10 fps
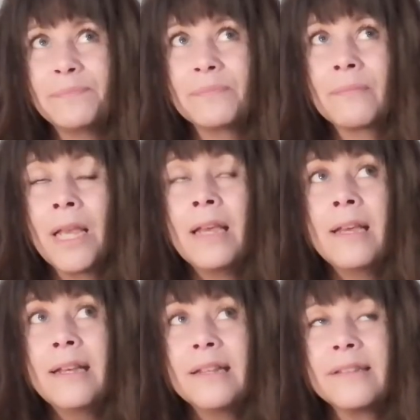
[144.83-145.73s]
So
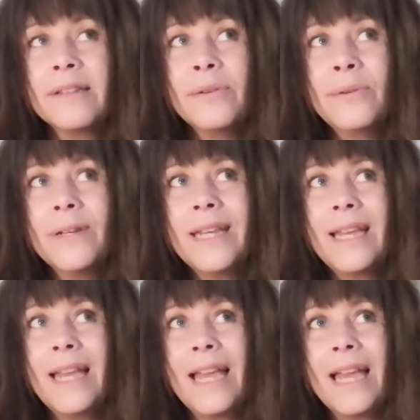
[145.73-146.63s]
anyways,
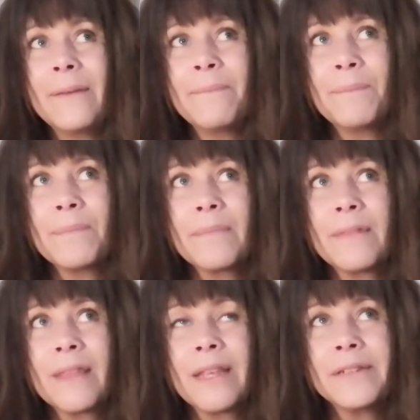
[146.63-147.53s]

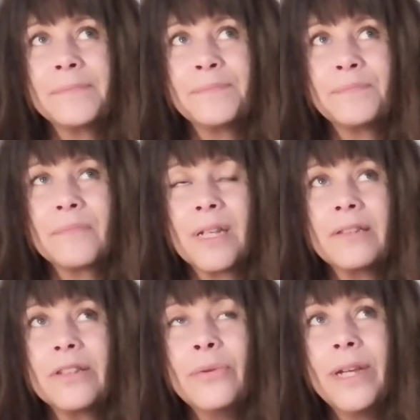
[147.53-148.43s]
that's what we'll be
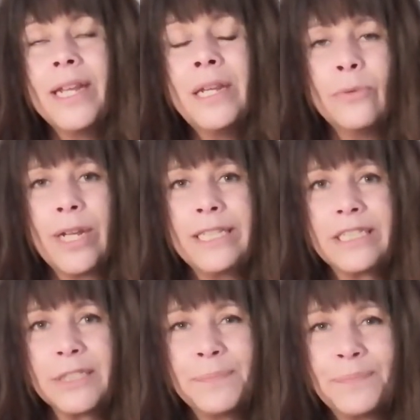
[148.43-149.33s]
doing today.
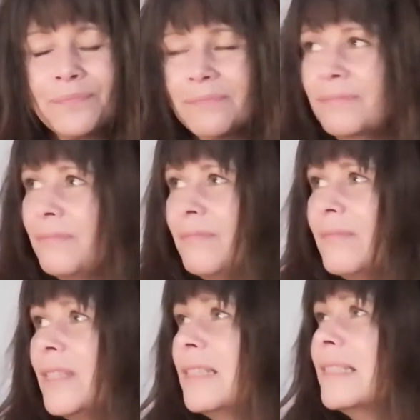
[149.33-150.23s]

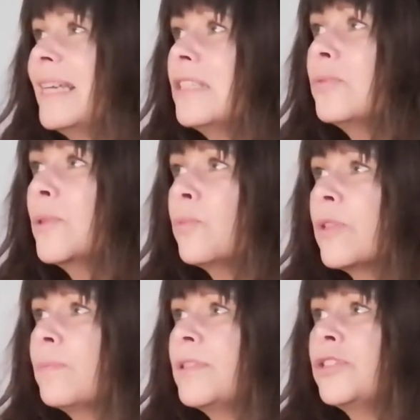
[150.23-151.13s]
My husband
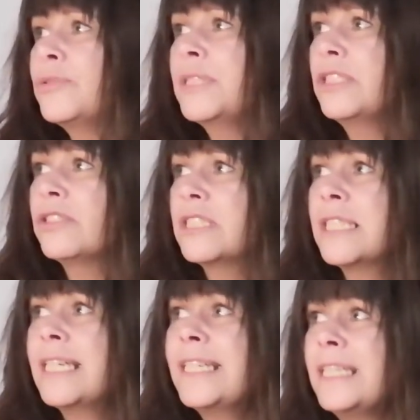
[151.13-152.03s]
Brian will be
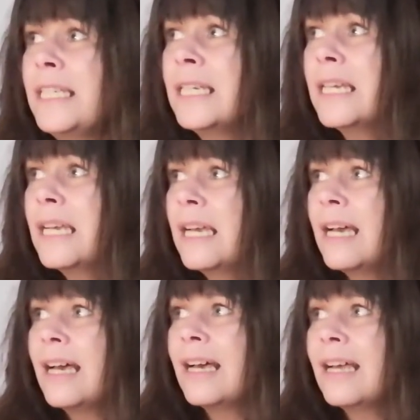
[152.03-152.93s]
driving
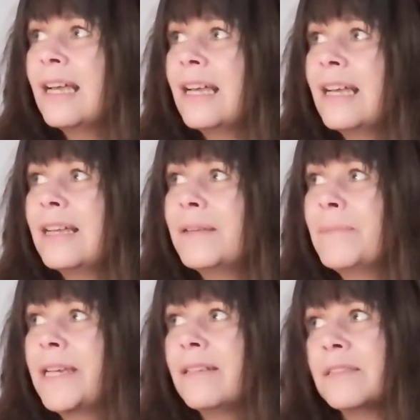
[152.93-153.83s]
me
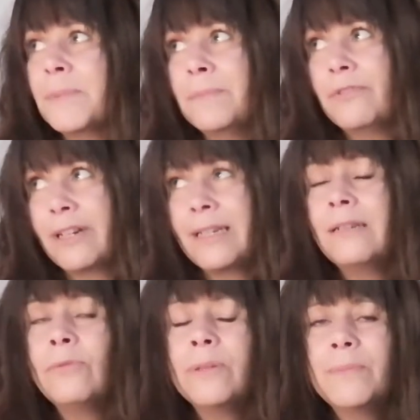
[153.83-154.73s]
to the town hall,
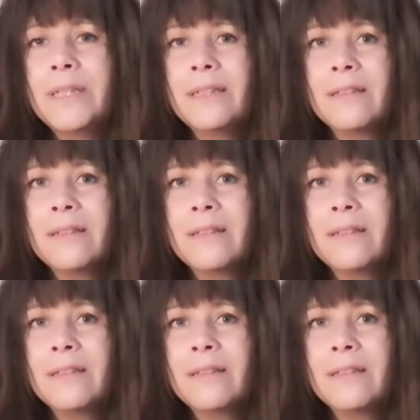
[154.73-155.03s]
and